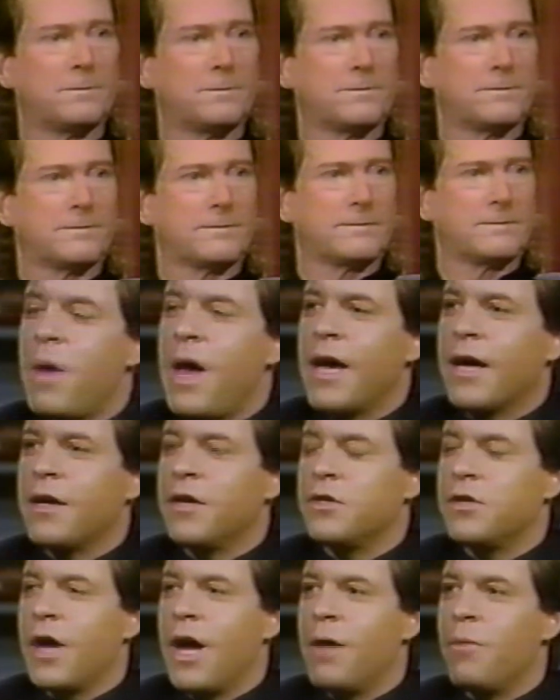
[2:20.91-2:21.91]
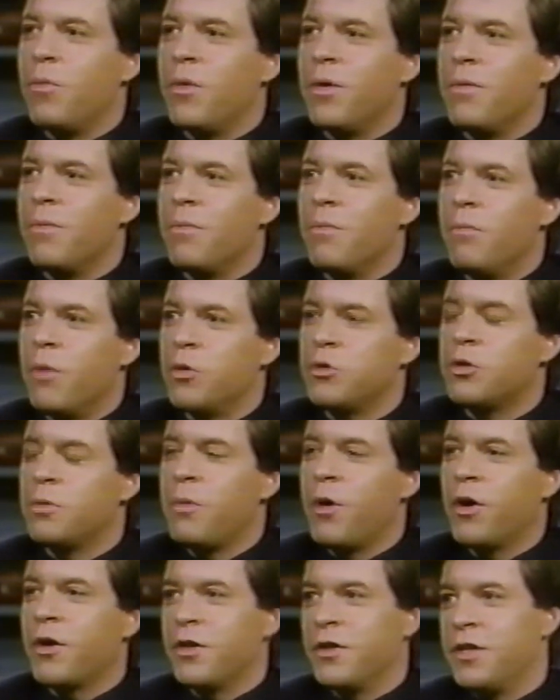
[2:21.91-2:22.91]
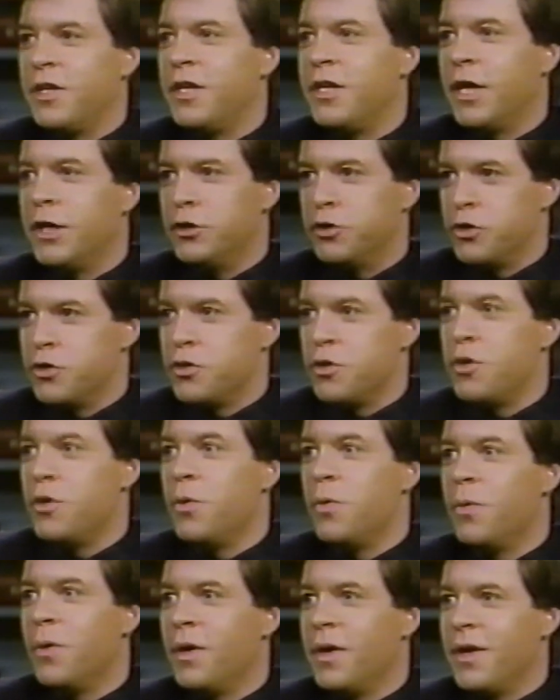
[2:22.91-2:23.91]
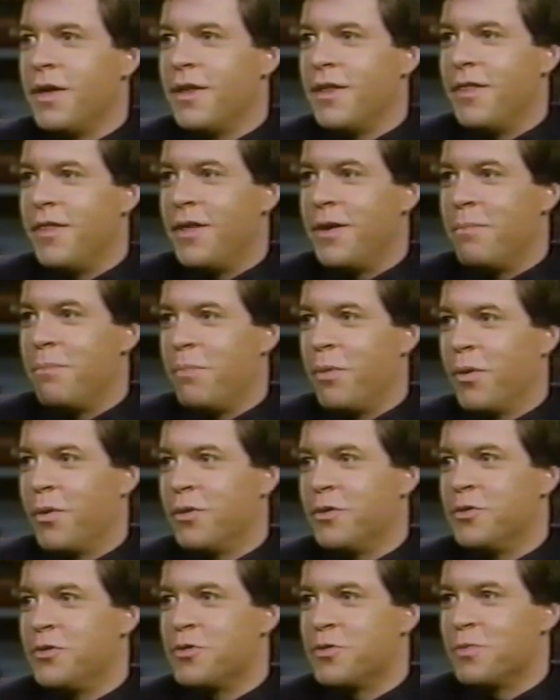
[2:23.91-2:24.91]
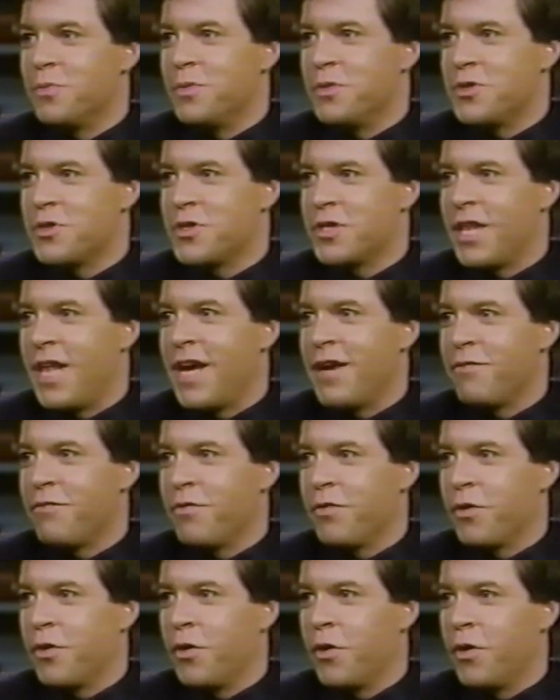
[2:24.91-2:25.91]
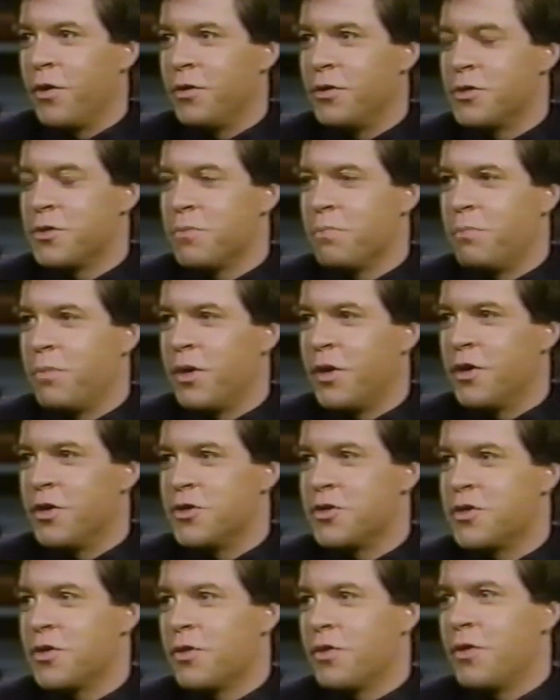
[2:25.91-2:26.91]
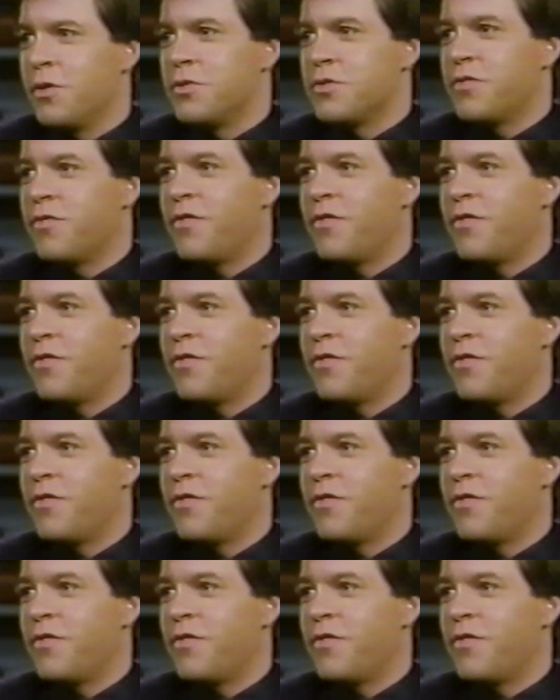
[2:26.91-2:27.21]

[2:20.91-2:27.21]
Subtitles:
Yeah, that was back at a time when most American teenagers knew that Byrds was slang for girls, because those